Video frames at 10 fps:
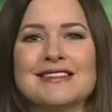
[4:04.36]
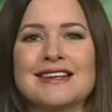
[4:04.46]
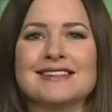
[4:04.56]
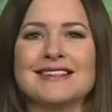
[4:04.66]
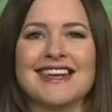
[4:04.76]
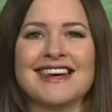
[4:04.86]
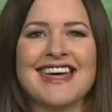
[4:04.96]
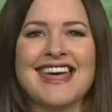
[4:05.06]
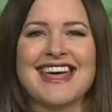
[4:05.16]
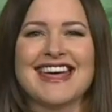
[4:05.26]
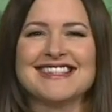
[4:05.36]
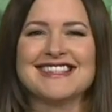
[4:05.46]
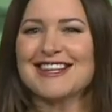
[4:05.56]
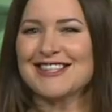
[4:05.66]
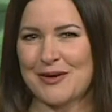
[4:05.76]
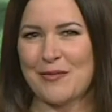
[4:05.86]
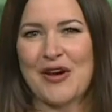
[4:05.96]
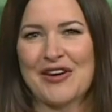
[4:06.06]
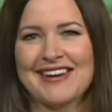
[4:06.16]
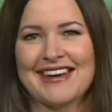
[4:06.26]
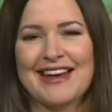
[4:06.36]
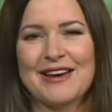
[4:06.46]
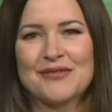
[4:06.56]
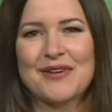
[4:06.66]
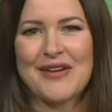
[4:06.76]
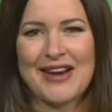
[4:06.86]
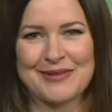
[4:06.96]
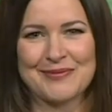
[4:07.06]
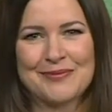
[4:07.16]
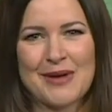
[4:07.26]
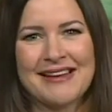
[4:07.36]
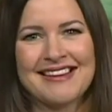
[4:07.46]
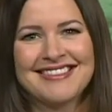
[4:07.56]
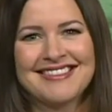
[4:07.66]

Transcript: 16 is 61 in Fahrenheit. Bye bye.